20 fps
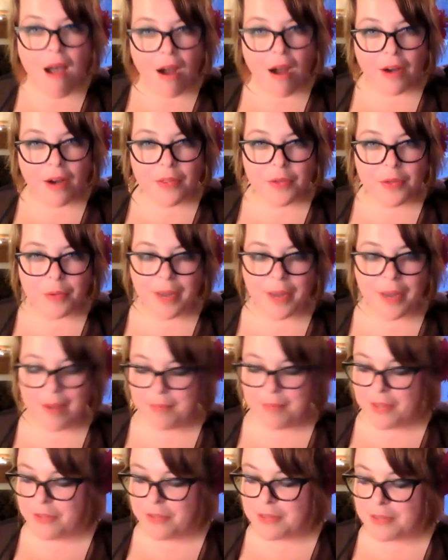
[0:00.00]
are the
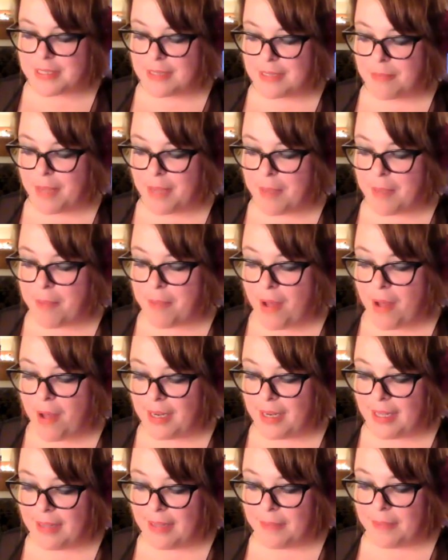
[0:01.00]
grandmothers in my
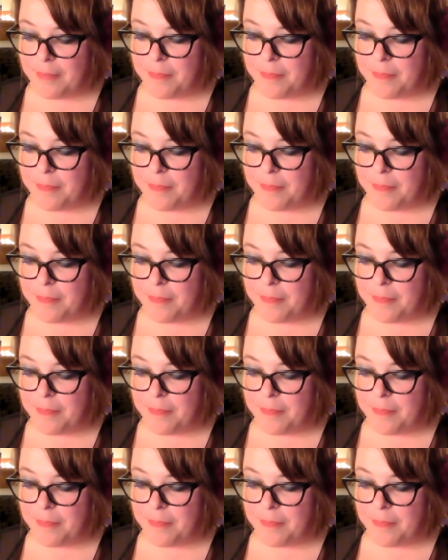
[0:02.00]
body?